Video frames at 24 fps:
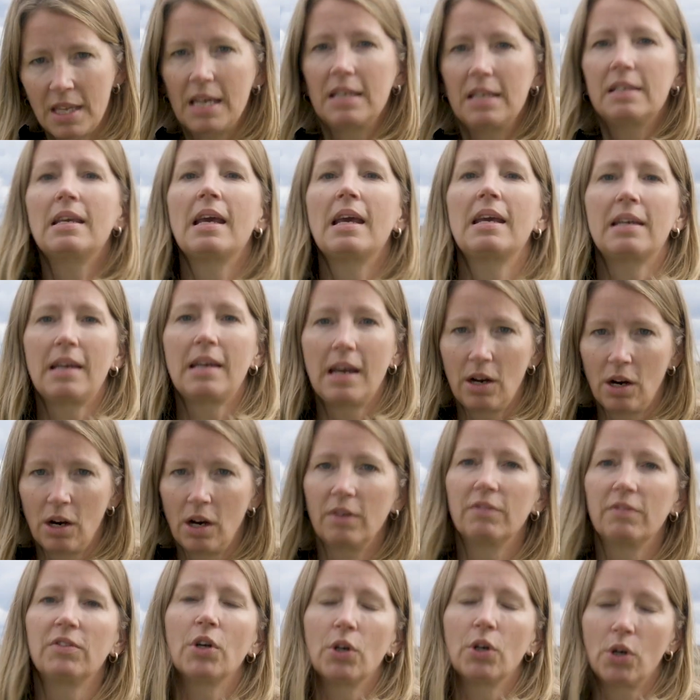take care
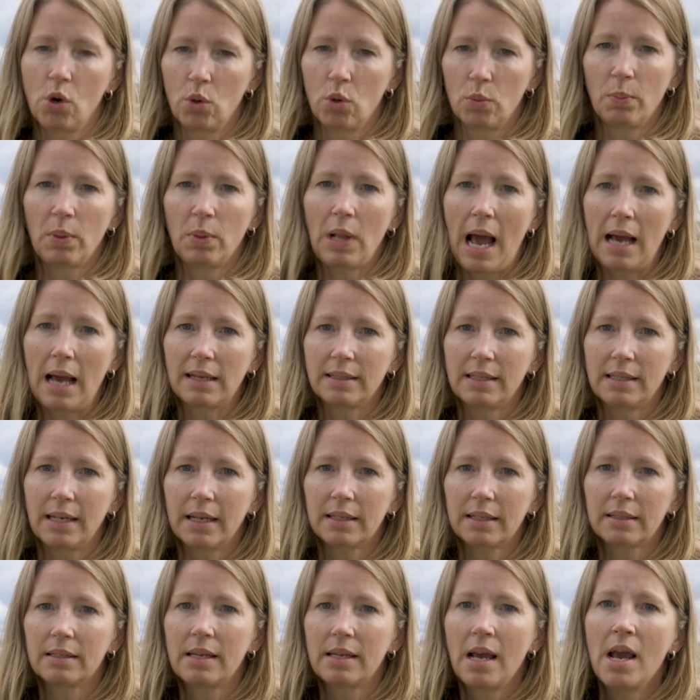of their own
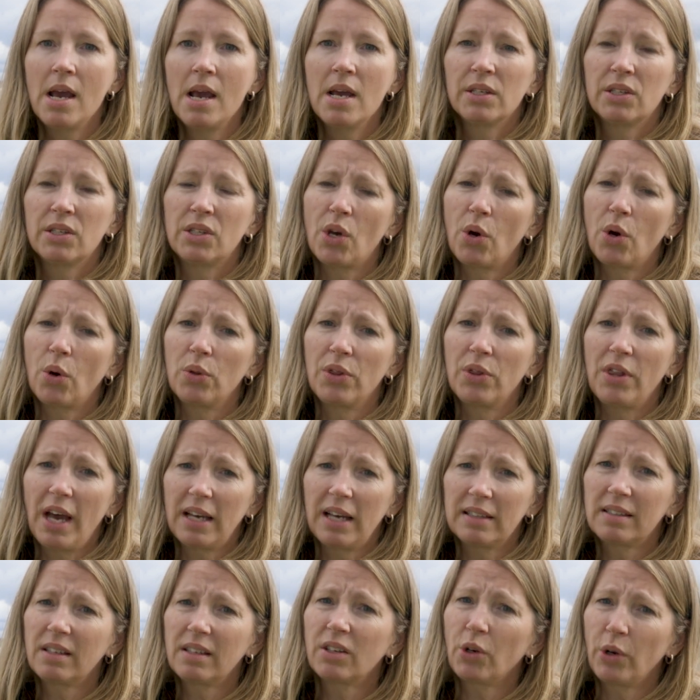plastics. So
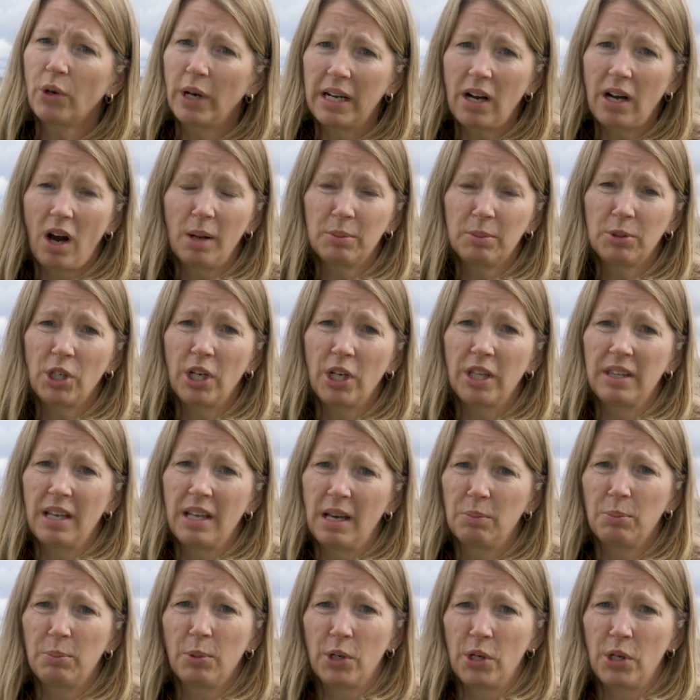that's a great option
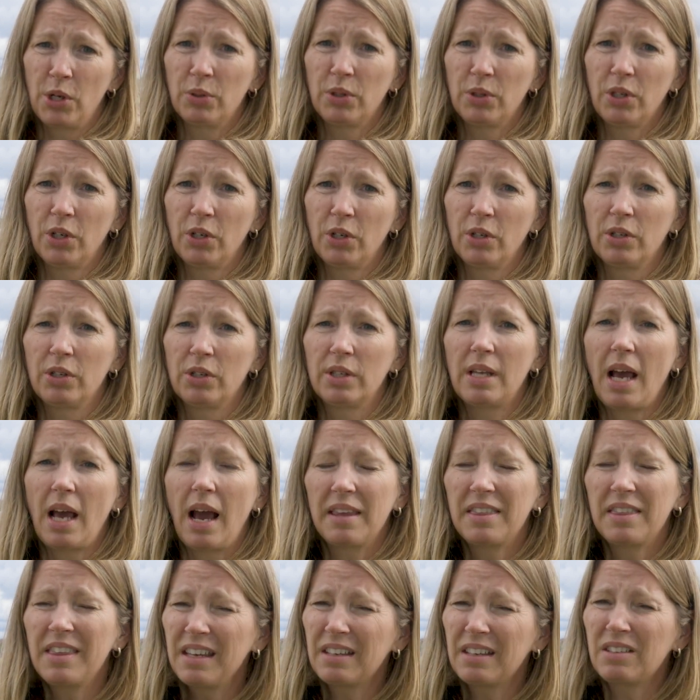that producers,
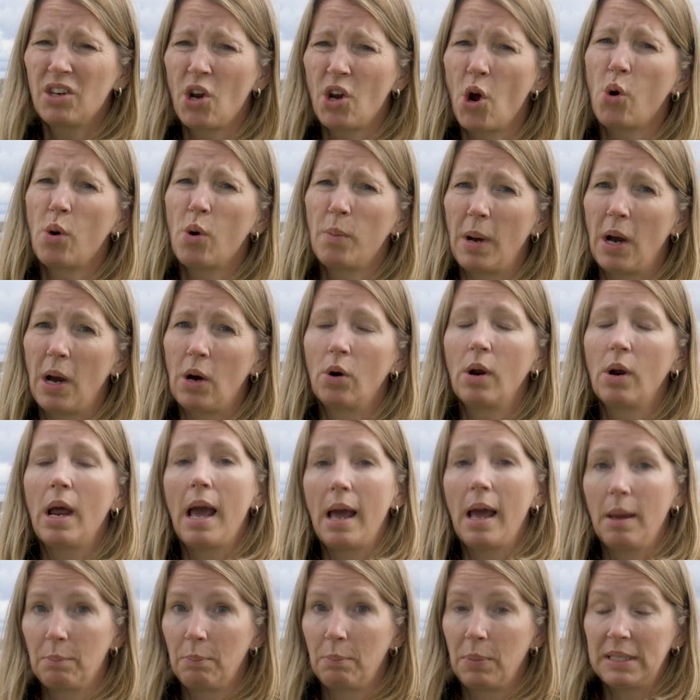I think, know about,
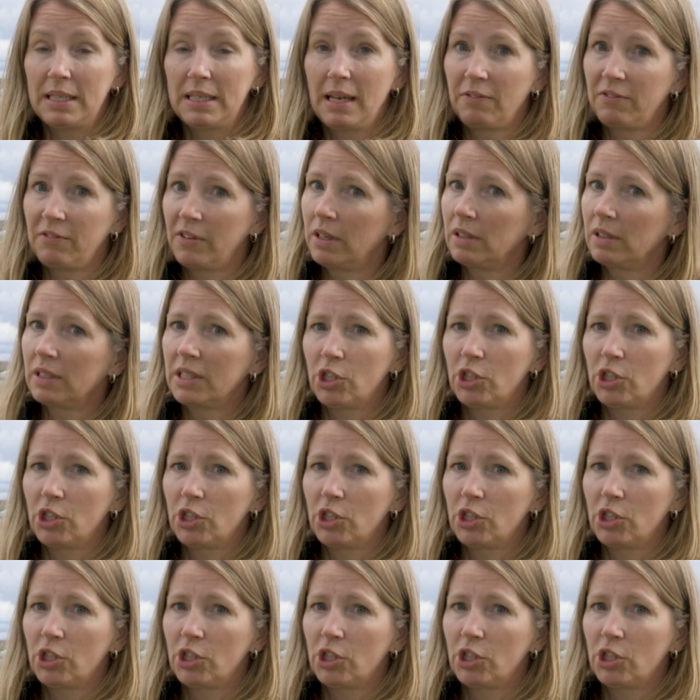but definitely